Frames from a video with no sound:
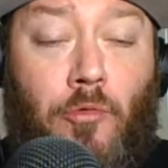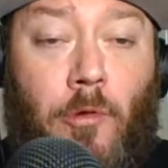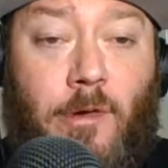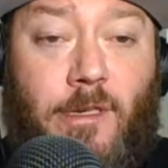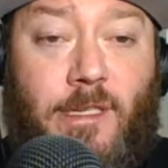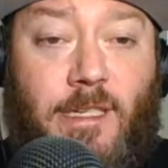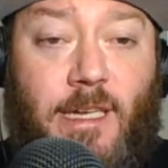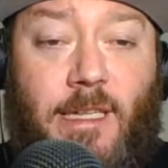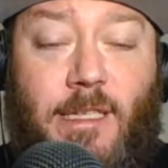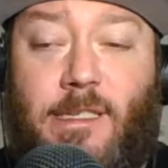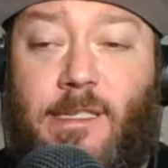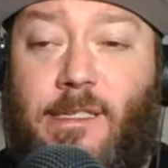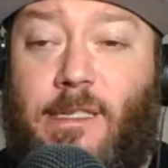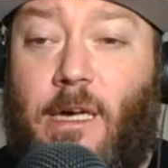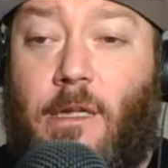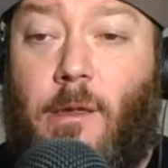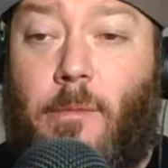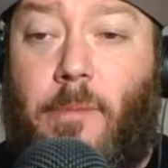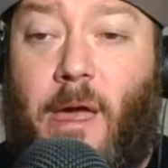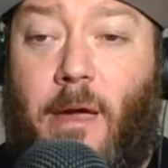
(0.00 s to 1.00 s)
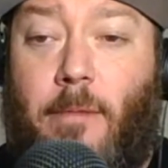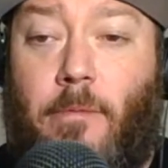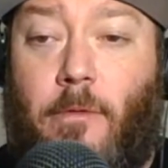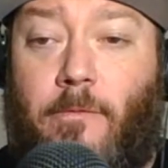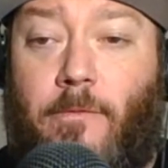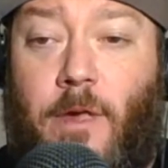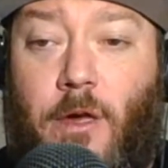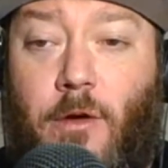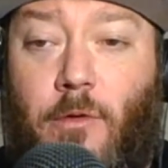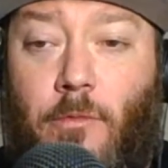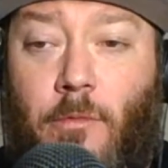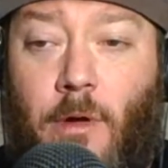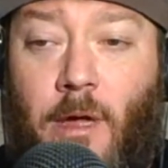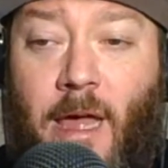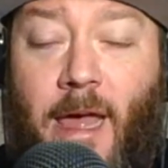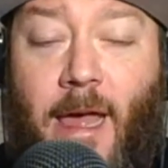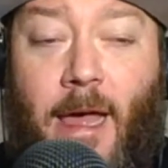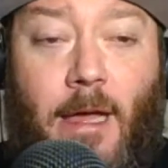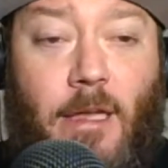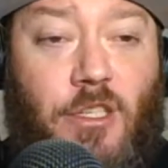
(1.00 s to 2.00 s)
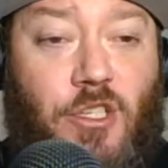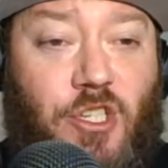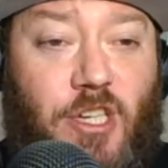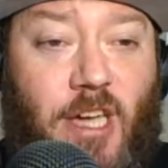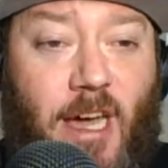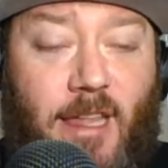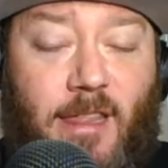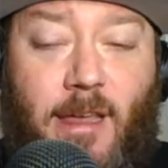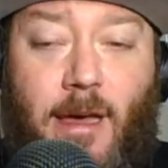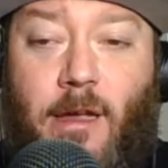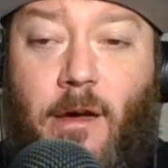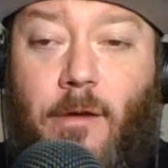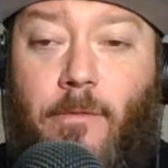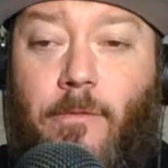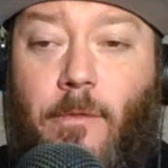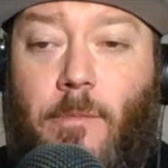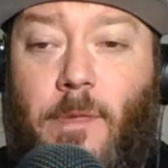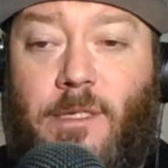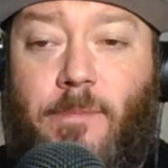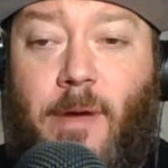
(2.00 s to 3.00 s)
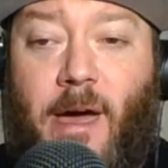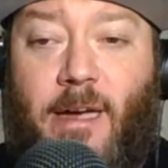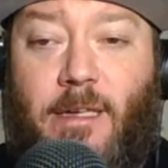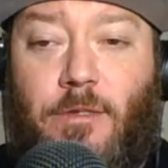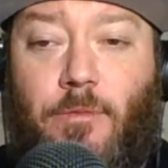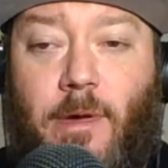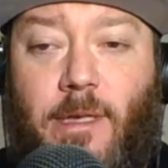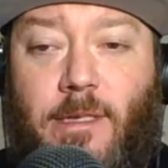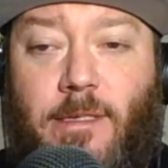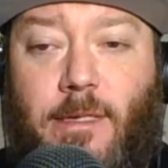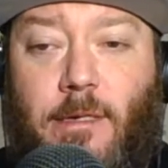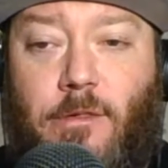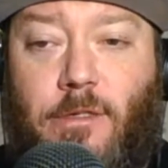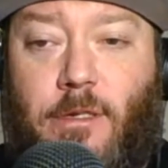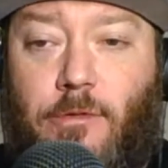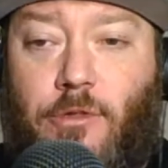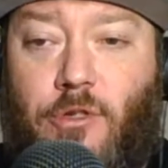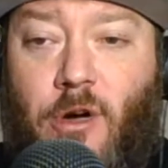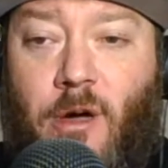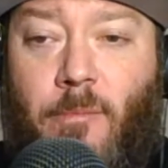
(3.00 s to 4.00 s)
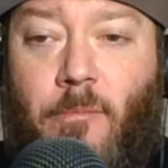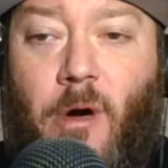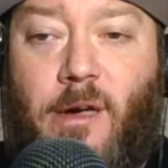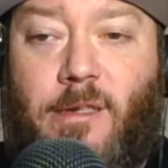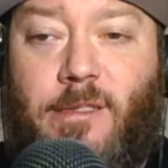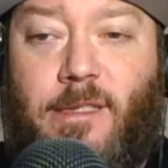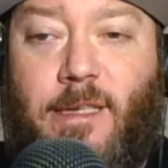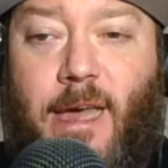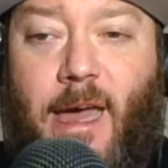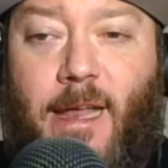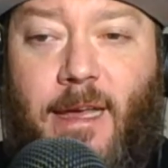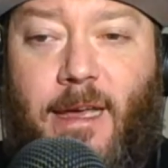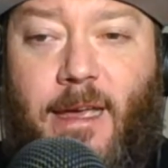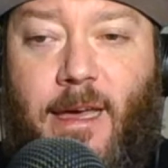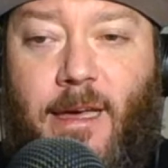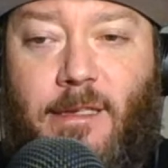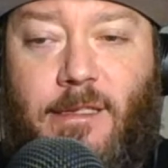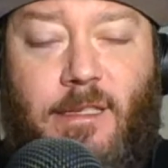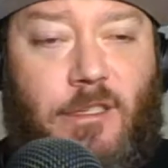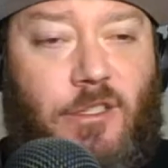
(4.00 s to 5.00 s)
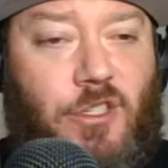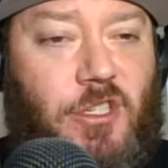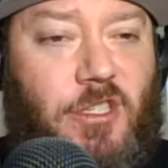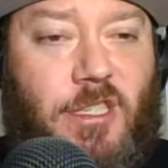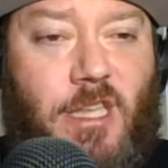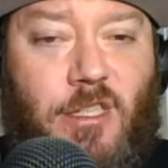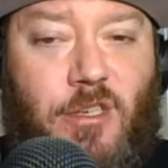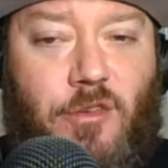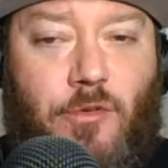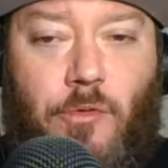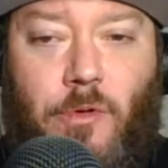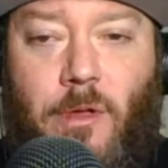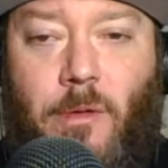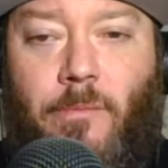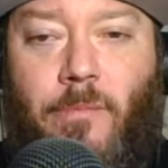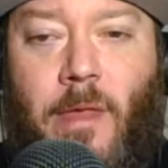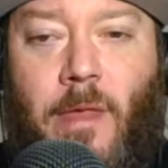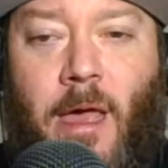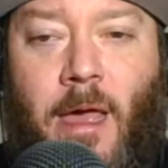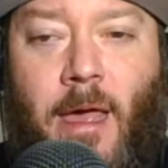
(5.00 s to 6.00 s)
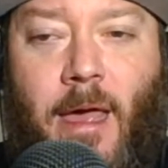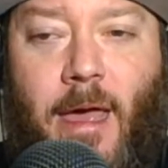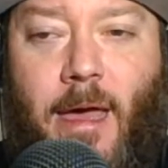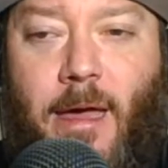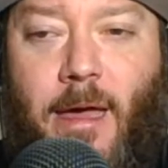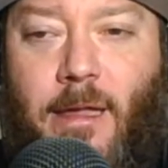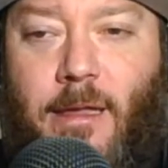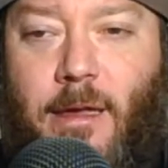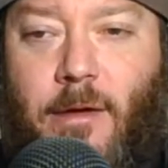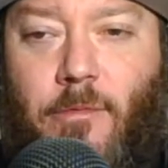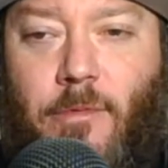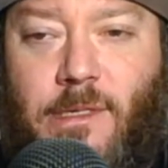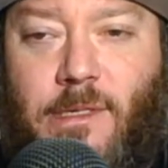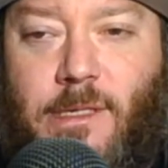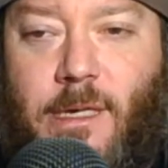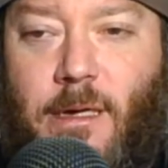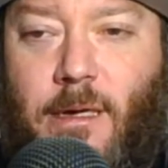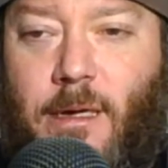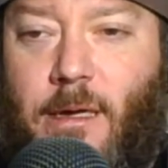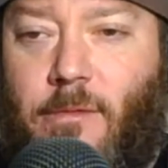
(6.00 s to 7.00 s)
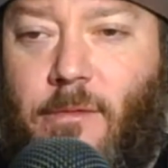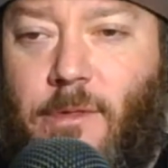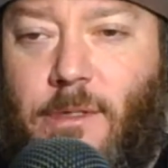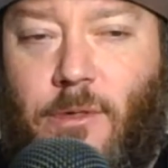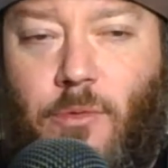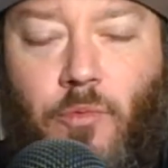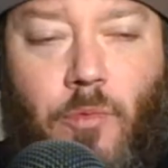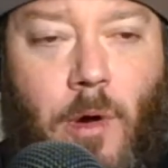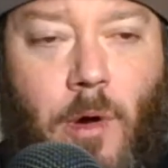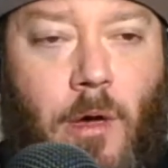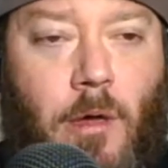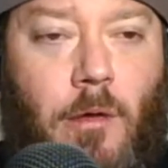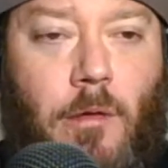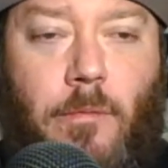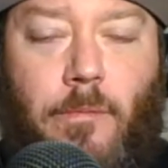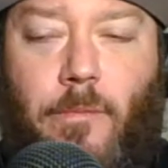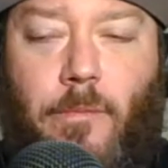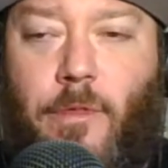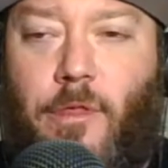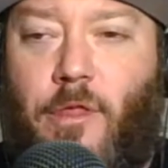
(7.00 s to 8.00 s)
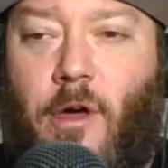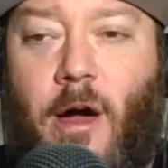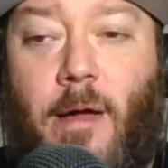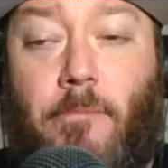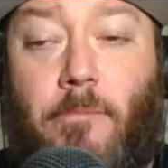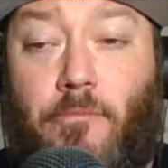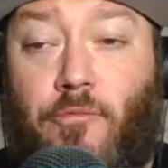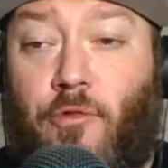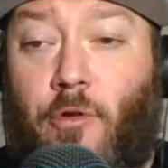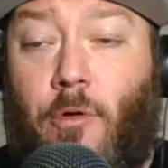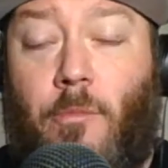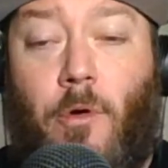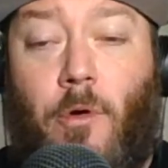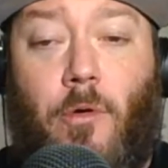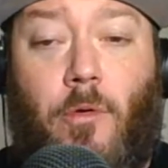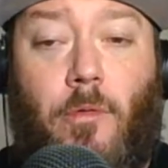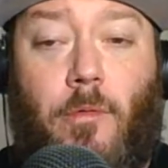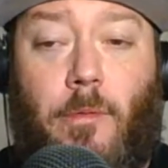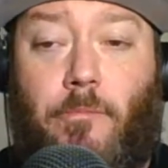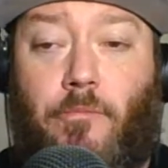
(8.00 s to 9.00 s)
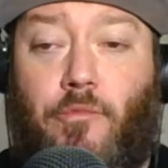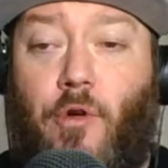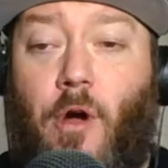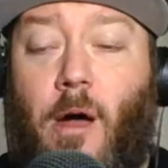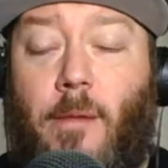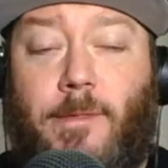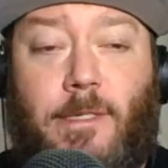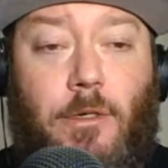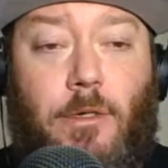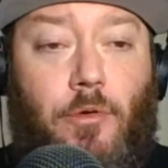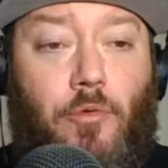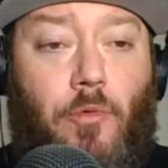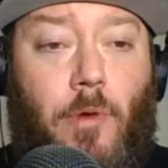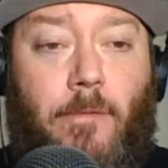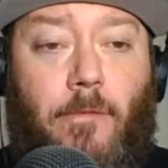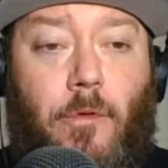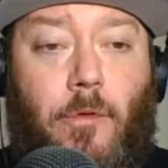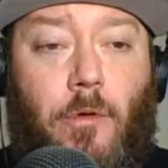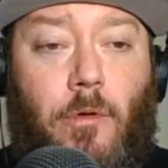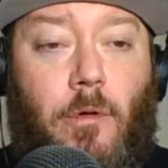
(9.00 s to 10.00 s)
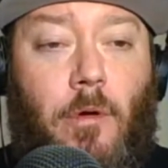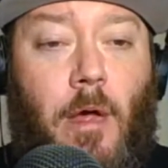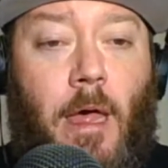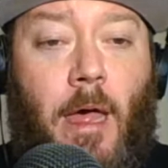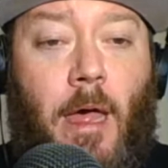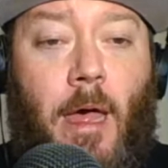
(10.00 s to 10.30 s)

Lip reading: looks like to sell a pay-per-view, check that out from this past Wednesday. So John Moxley, Eddie Kingston, just the 2 of them, and it was a well thought promo. Props to whoever